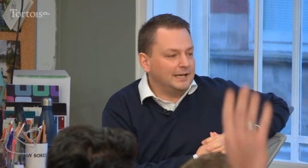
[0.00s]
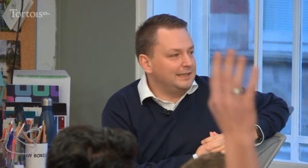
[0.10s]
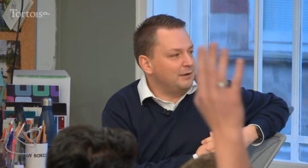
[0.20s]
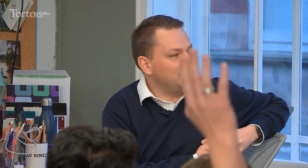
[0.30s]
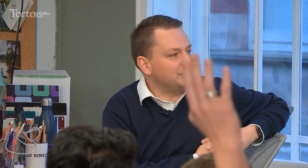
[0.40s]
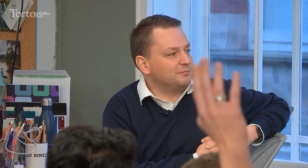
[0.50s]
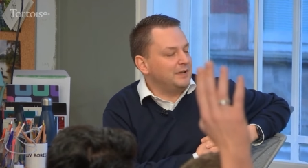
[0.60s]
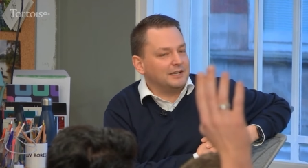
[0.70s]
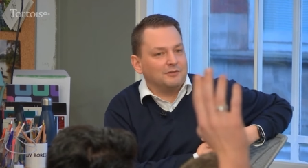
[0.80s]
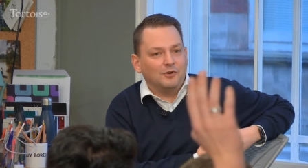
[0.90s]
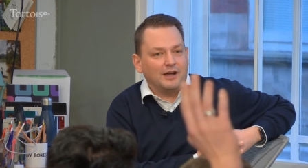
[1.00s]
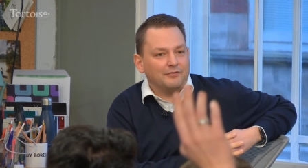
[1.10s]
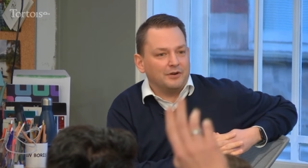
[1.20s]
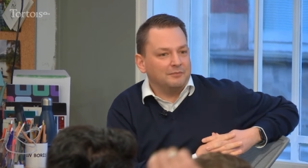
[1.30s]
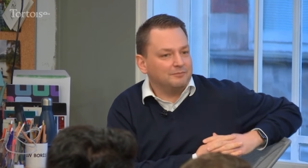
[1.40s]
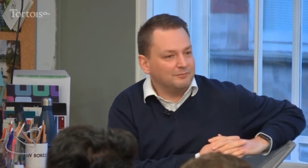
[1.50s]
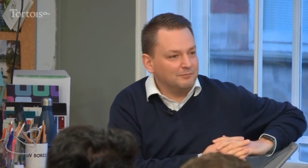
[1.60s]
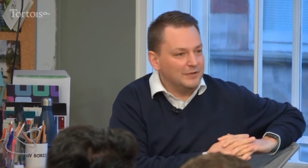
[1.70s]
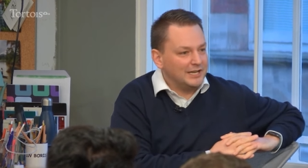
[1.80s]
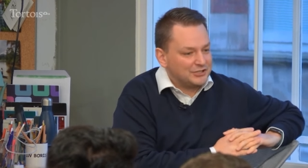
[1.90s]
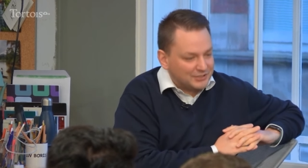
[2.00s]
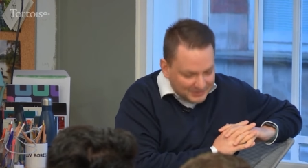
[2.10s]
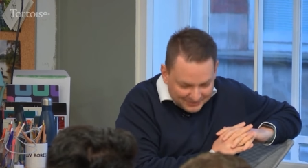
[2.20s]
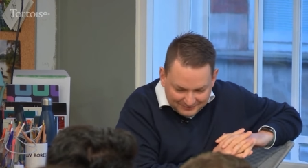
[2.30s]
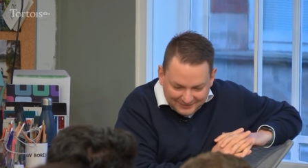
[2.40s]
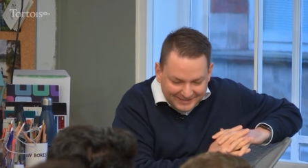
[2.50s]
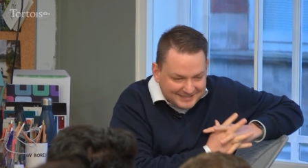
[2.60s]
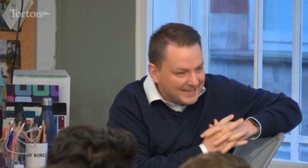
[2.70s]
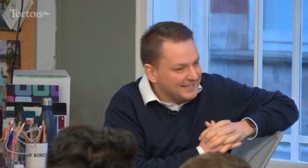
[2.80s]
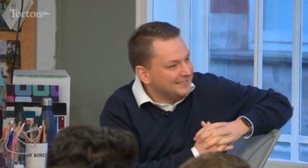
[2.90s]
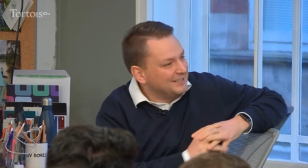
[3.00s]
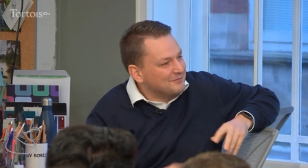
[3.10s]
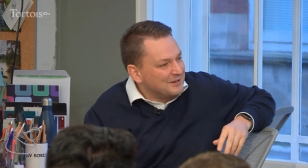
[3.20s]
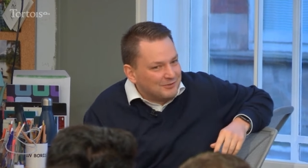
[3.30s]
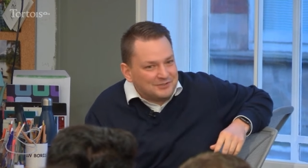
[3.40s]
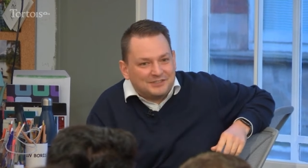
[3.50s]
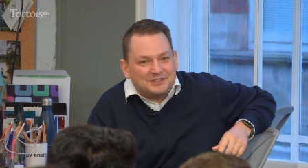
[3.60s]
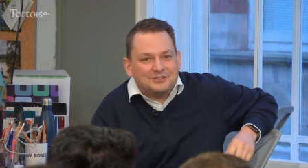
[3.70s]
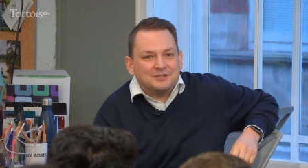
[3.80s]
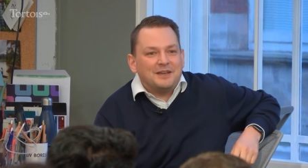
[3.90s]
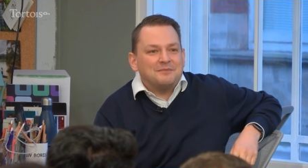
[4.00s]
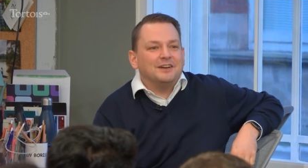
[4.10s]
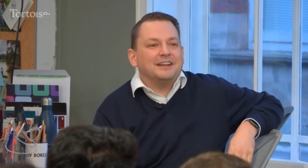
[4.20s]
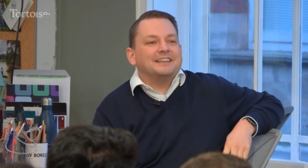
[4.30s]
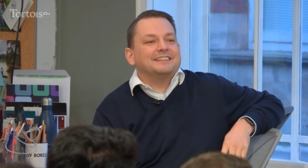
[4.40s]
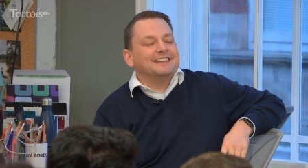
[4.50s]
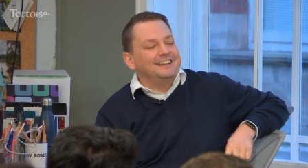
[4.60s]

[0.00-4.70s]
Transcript: And then we just pick whatever malicious intent that we want to do to make money.